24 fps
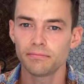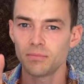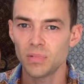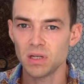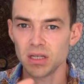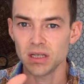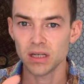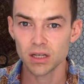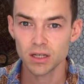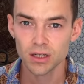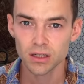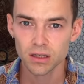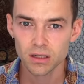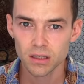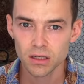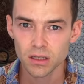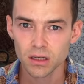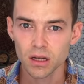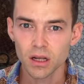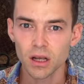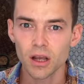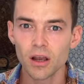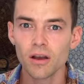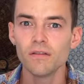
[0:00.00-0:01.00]
positions
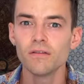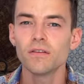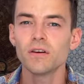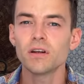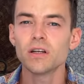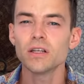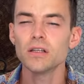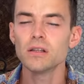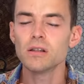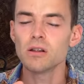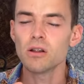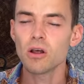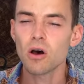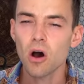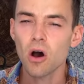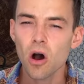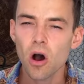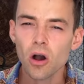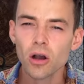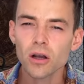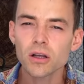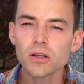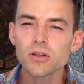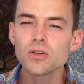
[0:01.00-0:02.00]
for as
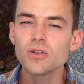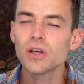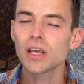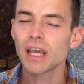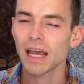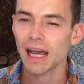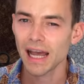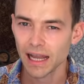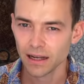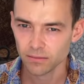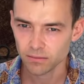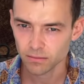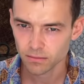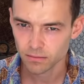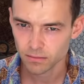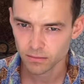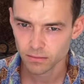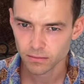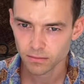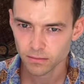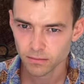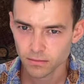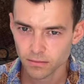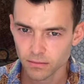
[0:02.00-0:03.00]
long as you can.
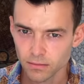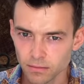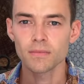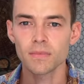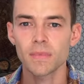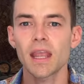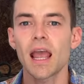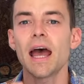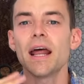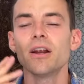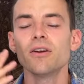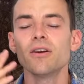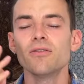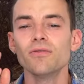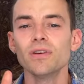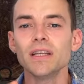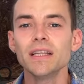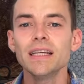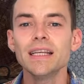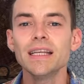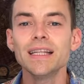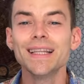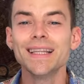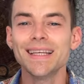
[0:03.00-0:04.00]
And it
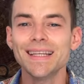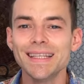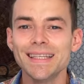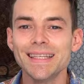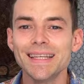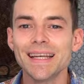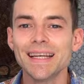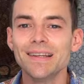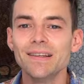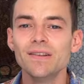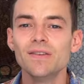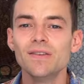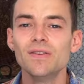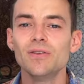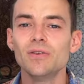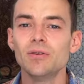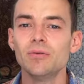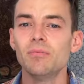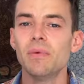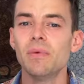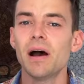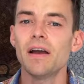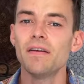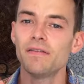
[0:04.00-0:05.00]
really leads into
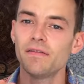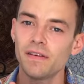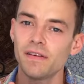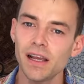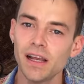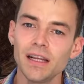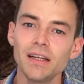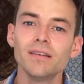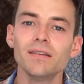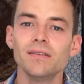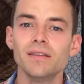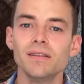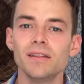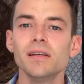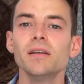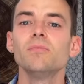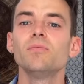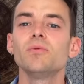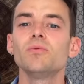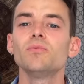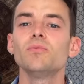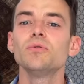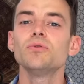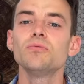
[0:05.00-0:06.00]
my final tip,
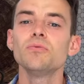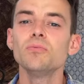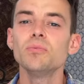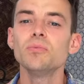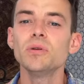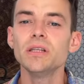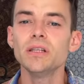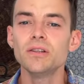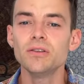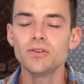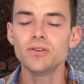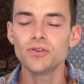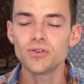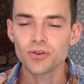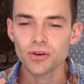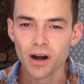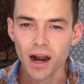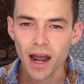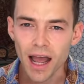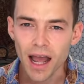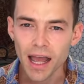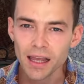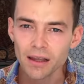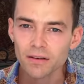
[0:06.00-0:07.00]
which will be to
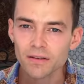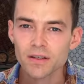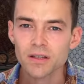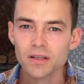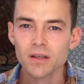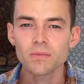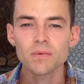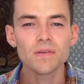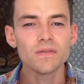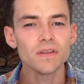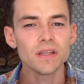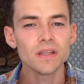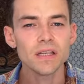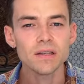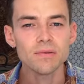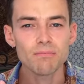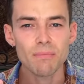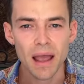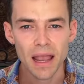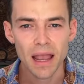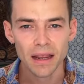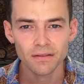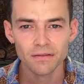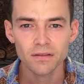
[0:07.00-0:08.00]
try some of these
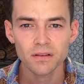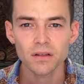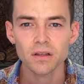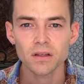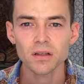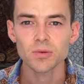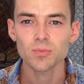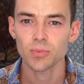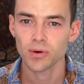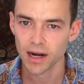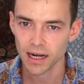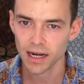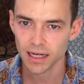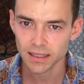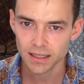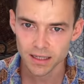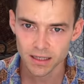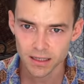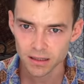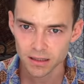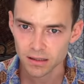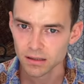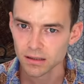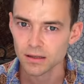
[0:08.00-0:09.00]
mindfulness
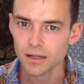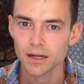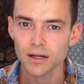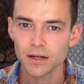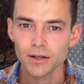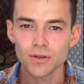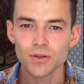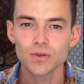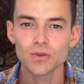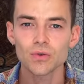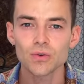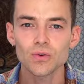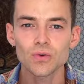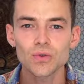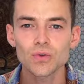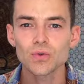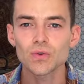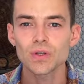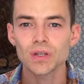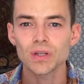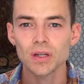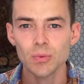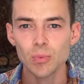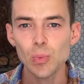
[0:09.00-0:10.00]
practices. They're so
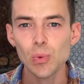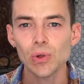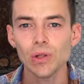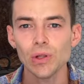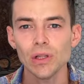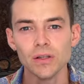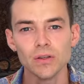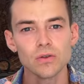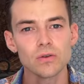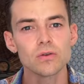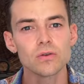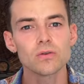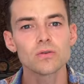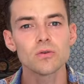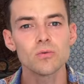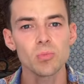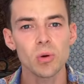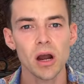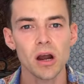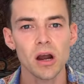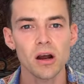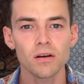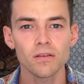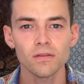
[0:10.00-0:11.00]
simple and so
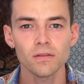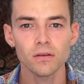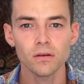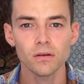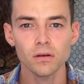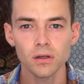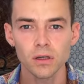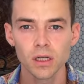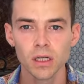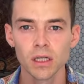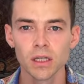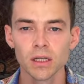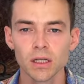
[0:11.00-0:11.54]
powerful.